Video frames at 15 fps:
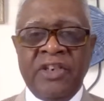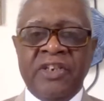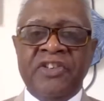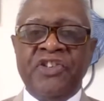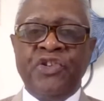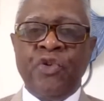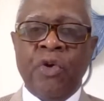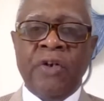
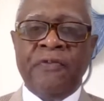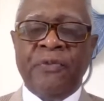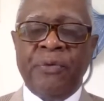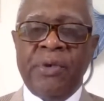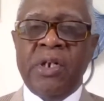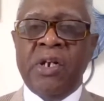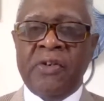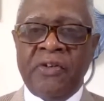just short of
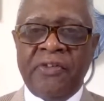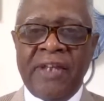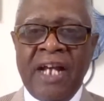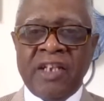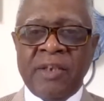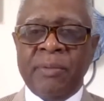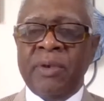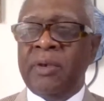
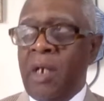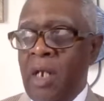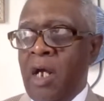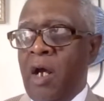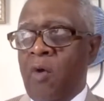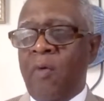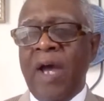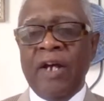$300,000, but
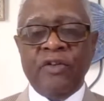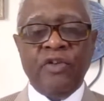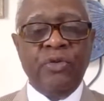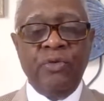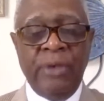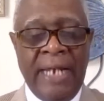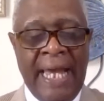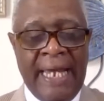around
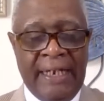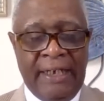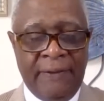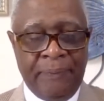$290,000.